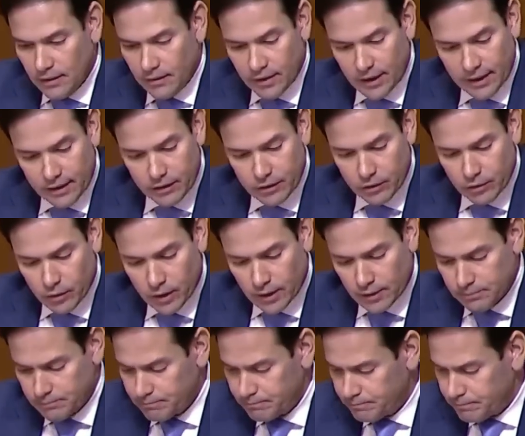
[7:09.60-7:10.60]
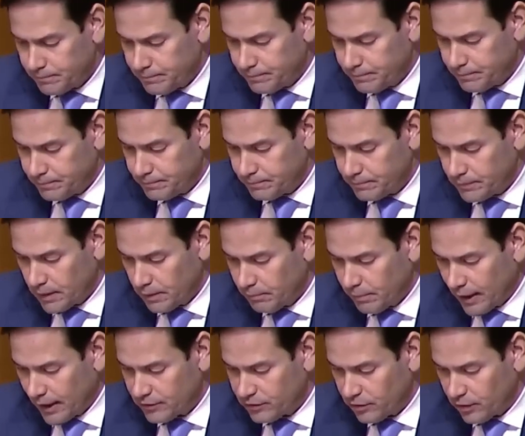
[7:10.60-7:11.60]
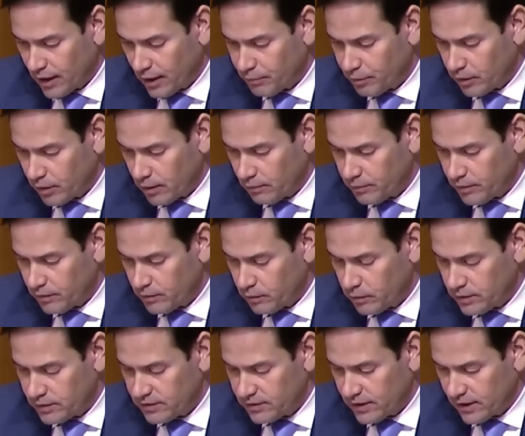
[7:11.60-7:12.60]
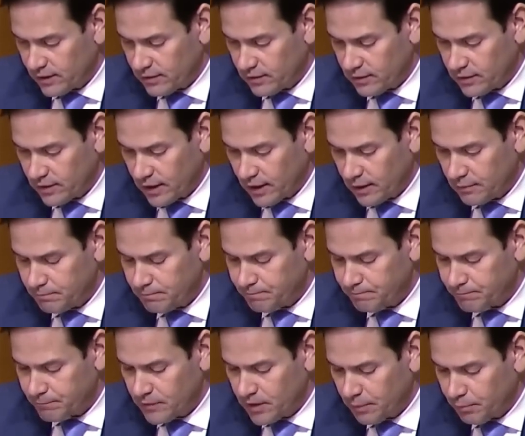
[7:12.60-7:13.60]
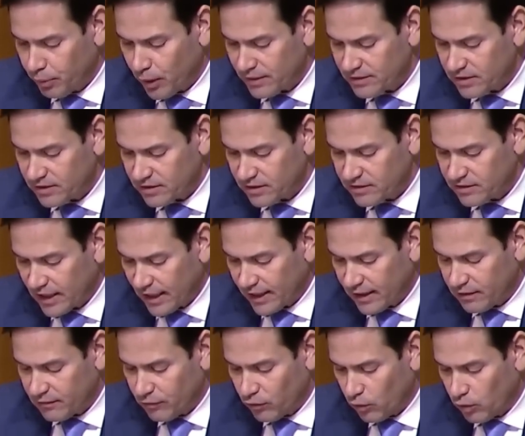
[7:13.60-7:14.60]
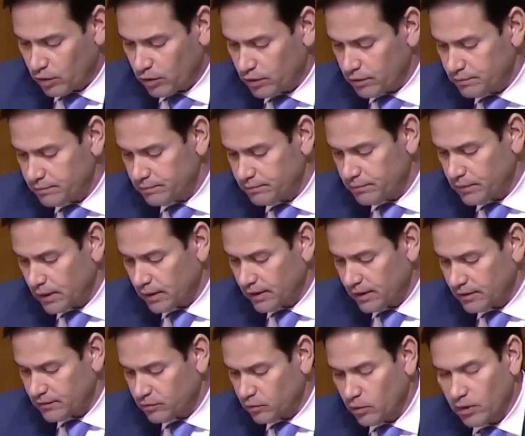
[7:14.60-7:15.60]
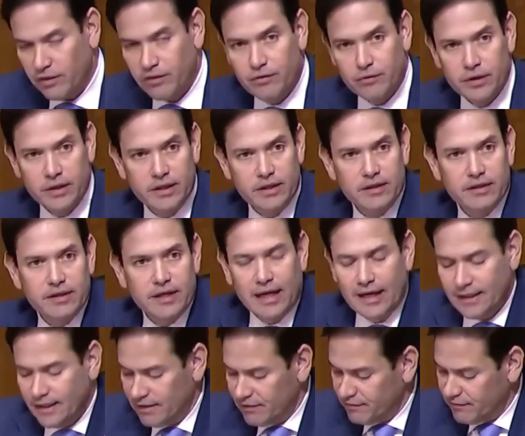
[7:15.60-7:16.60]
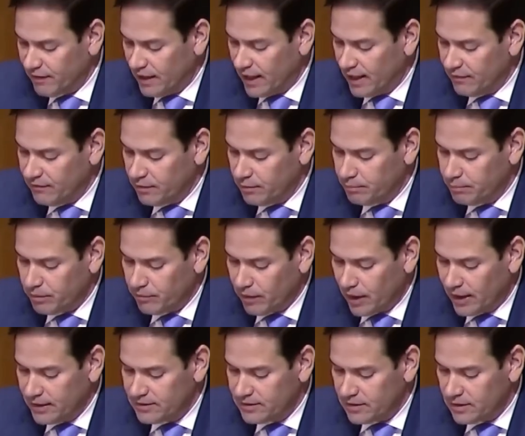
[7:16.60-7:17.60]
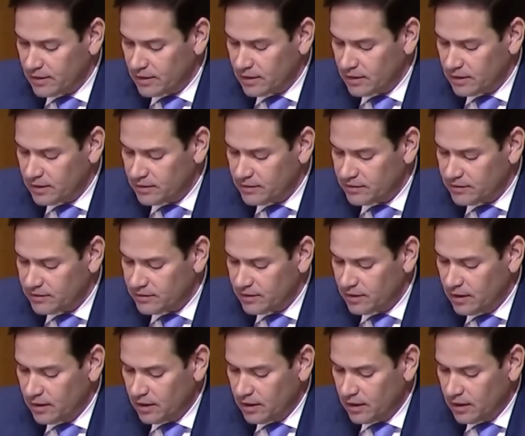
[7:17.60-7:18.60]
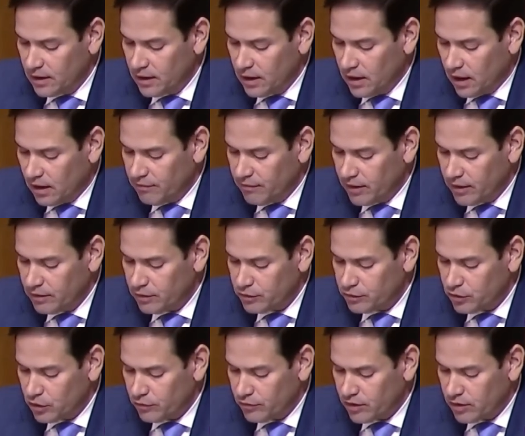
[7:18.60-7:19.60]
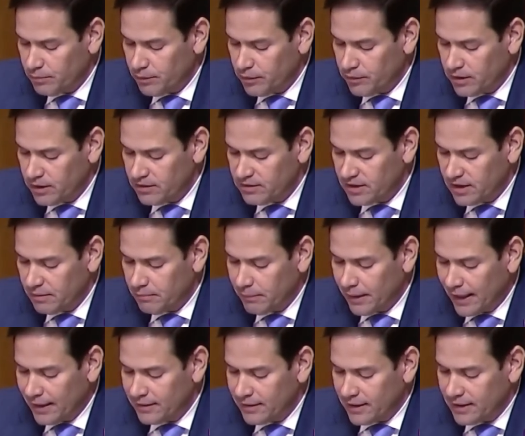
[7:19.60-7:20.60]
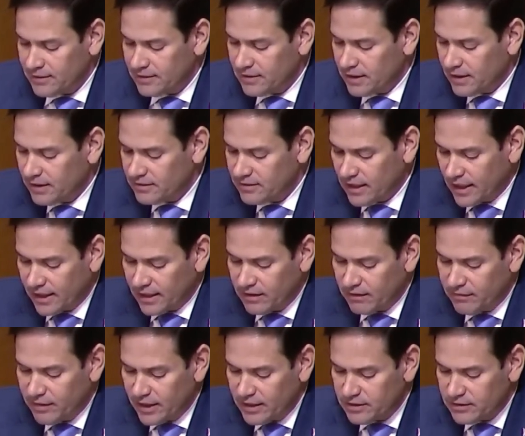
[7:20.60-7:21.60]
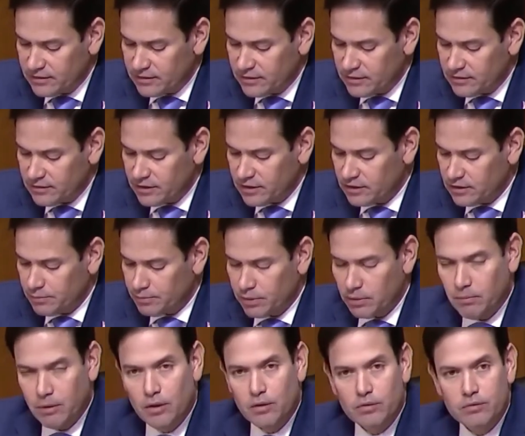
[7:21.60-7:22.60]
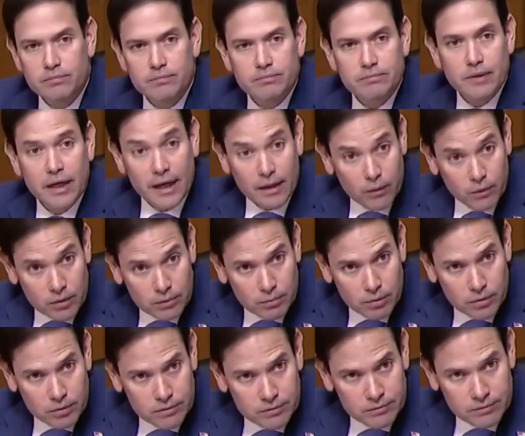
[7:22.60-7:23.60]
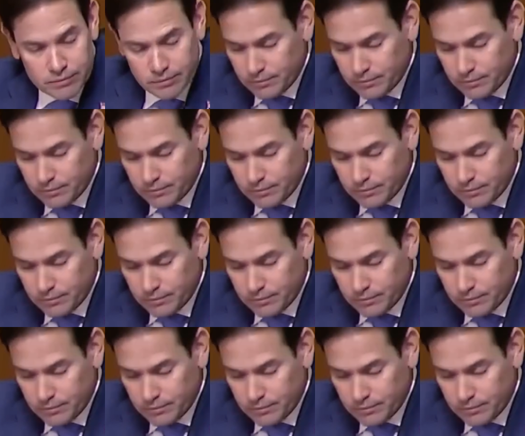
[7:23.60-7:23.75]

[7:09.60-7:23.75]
Thank you. Ambassador Abercrombie Winstanley, the President's executive order, I think it's 13985, it provides a list of underserved communities, and it mandates that executive agencies seek to promote equitable,